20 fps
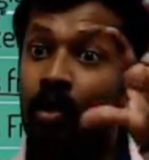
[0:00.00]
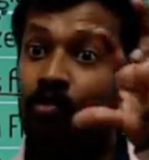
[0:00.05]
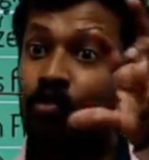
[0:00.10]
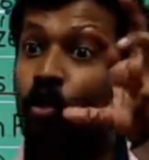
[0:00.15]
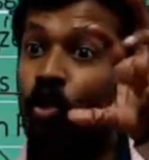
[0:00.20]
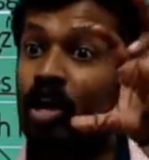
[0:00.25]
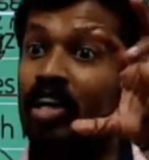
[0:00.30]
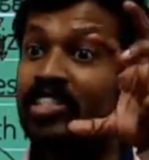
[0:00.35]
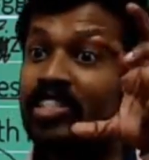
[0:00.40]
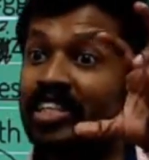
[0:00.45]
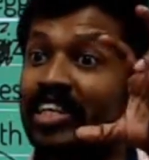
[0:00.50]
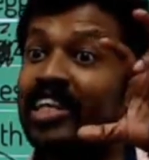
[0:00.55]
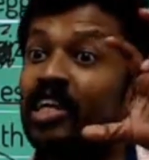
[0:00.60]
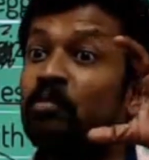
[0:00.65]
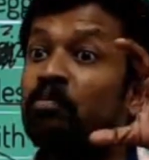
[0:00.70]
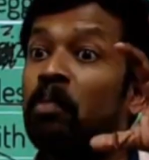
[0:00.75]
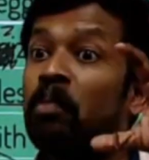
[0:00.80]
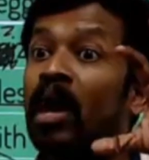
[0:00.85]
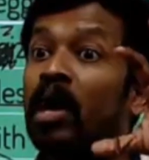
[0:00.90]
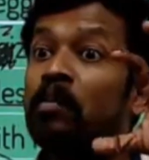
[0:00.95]
forensic
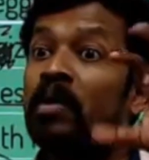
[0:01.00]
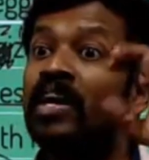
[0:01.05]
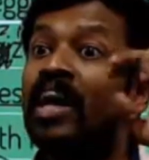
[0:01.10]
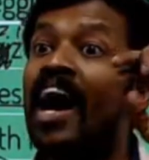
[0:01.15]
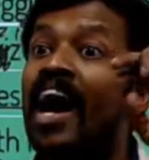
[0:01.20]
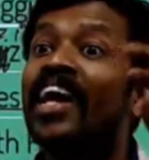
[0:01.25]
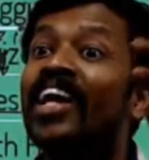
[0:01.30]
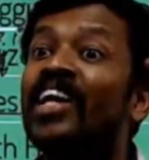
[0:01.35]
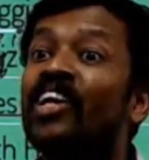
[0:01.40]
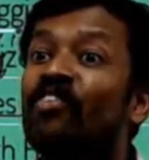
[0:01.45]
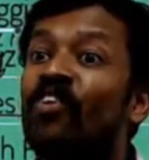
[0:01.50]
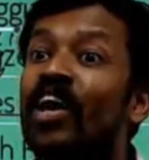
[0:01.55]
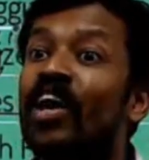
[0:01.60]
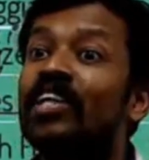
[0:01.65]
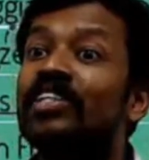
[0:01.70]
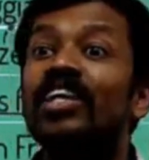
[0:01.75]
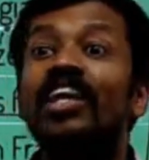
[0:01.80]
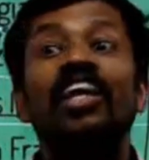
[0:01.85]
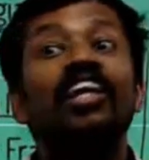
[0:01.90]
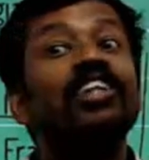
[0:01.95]
department
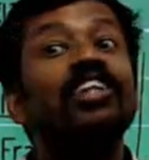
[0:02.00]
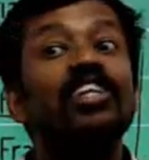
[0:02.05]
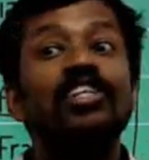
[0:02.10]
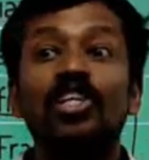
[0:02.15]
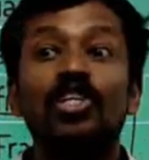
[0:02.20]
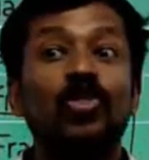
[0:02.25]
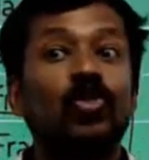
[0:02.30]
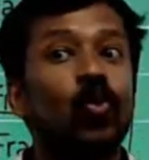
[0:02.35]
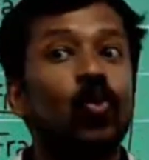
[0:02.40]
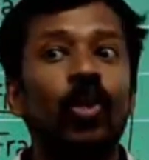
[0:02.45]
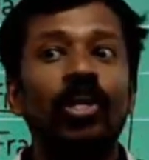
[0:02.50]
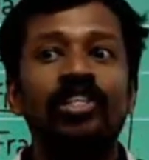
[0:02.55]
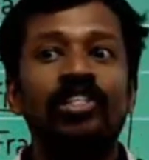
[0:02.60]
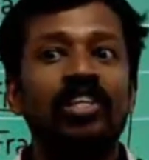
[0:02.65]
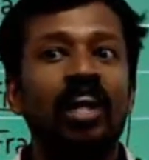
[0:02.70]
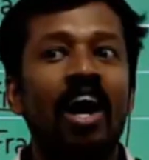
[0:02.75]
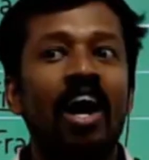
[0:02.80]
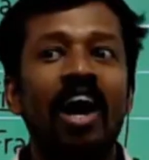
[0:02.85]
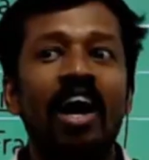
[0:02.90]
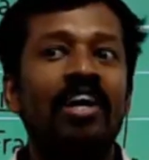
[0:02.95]
identified this is
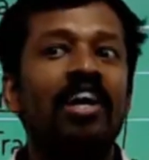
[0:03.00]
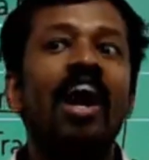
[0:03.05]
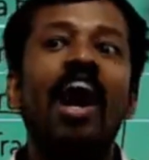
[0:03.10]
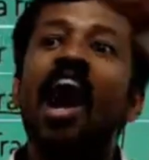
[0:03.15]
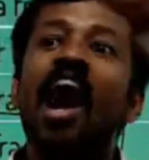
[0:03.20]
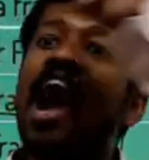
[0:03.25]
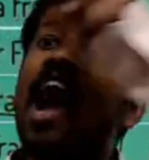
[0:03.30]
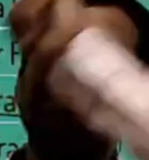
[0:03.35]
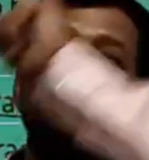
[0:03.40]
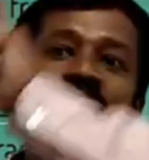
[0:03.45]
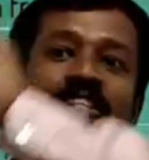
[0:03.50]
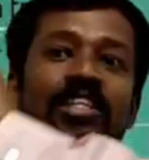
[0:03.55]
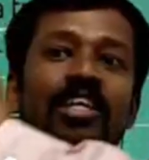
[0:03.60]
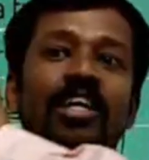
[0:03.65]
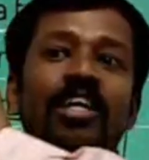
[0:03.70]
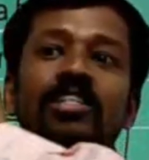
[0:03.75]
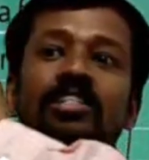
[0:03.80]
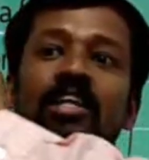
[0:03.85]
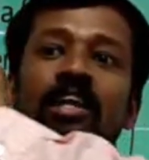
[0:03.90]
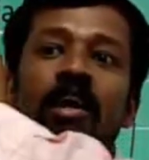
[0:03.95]
suicide and this
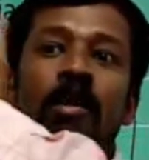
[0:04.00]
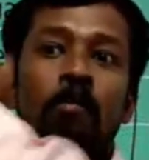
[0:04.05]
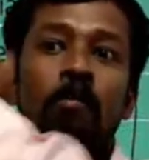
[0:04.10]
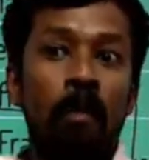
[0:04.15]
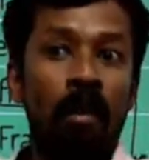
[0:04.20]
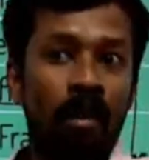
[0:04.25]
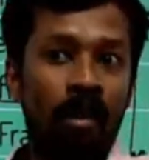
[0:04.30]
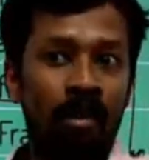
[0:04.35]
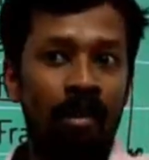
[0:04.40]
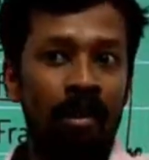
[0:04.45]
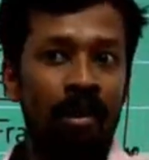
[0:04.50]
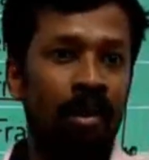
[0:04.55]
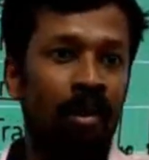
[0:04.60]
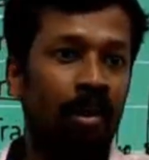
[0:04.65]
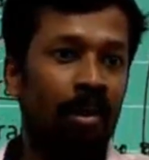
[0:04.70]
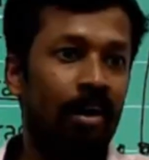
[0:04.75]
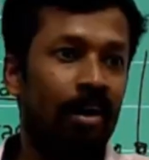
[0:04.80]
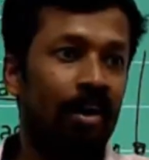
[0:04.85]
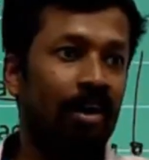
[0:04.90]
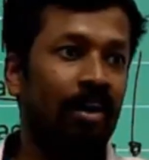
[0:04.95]
is
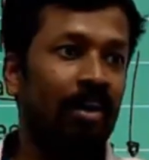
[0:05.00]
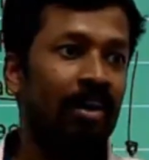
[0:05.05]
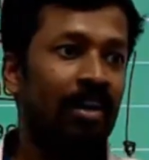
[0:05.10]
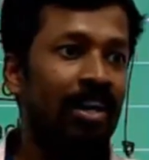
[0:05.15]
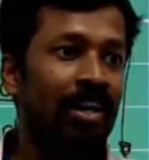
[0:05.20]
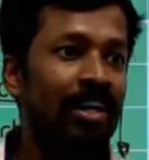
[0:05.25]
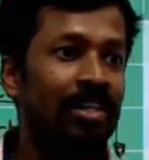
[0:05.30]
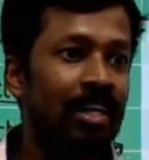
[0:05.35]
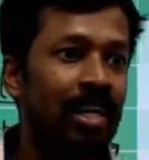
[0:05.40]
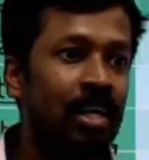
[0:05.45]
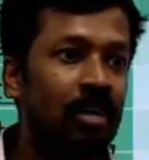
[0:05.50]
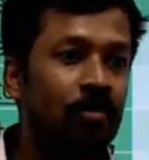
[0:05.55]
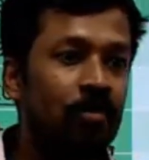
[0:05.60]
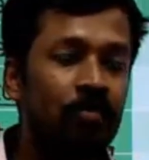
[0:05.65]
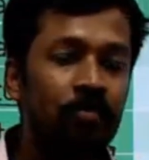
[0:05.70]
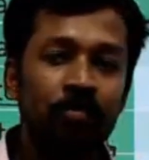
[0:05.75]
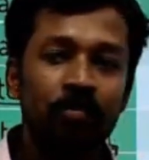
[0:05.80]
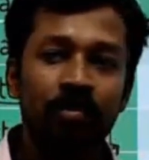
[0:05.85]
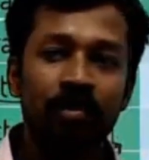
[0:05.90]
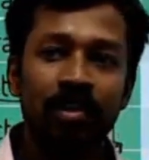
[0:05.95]
murder. Isn't it?
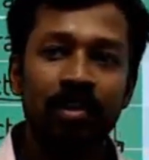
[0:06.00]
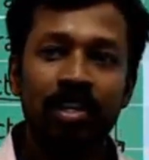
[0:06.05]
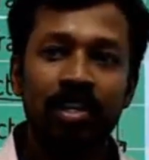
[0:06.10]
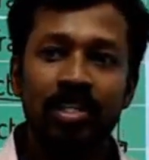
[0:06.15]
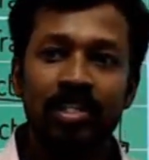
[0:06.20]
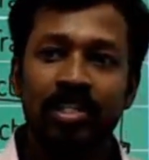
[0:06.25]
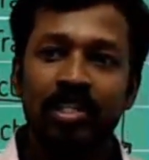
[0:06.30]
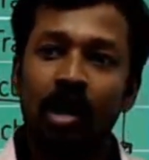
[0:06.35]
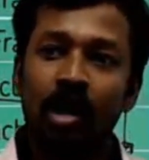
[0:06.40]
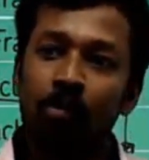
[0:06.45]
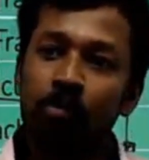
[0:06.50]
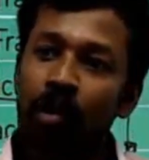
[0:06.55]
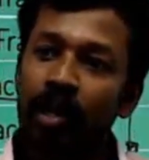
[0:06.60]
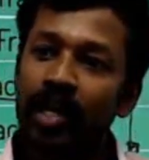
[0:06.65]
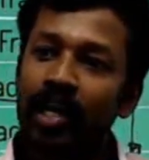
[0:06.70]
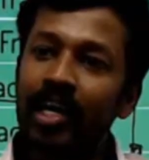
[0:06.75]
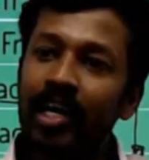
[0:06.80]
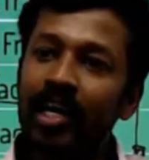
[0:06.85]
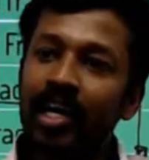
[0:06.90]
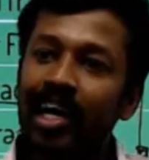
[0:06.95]

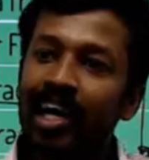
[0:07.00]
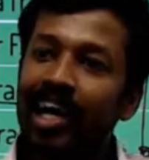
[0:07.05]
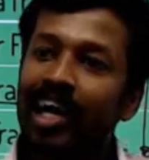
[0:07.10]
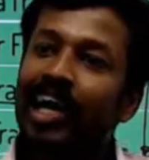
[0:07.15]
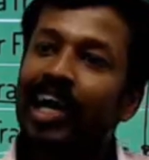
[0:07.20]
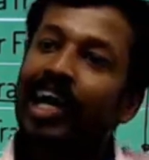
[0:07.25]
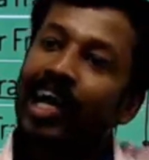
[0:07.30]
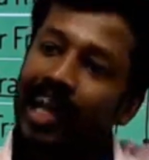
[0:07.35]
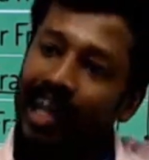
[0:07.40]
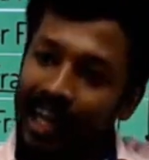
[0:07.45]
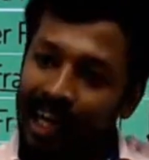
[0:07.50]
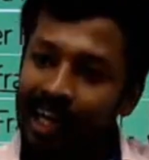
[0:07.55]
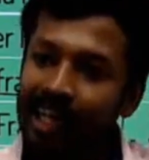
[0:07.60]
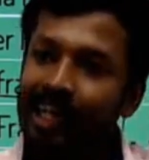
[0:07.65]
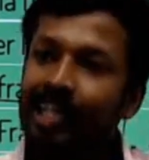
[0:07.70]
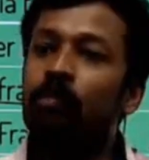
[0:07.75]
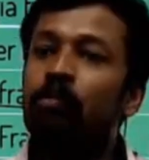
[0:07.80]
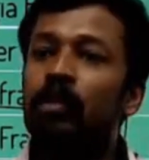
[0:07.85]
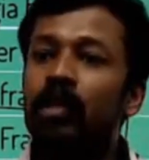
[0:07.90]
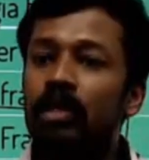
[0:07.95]
Somebody
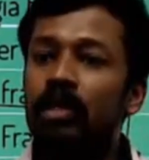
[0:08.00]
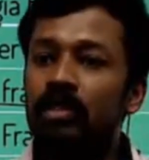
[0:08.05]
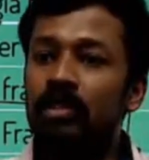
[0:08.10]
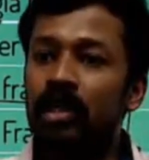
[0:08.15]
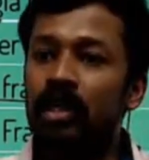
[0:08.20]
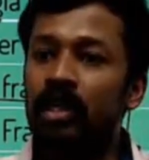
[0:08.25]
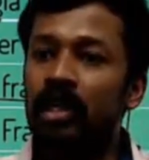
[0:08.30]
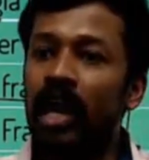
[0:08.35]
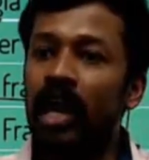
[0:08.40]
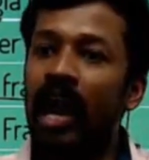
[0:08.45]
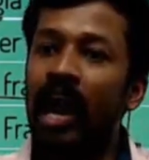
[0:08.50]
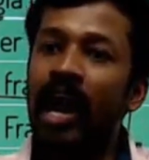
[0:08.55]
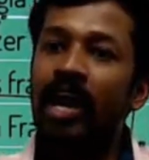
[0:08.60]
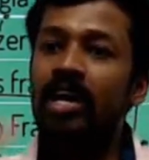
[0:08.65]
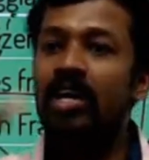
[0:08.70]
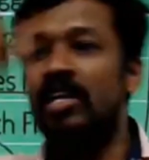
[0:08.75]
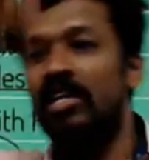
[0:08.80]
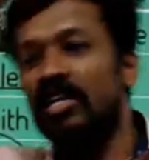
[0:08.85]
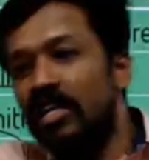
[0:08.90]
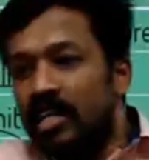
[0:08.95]
killed the person
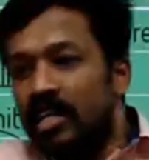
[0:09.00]
and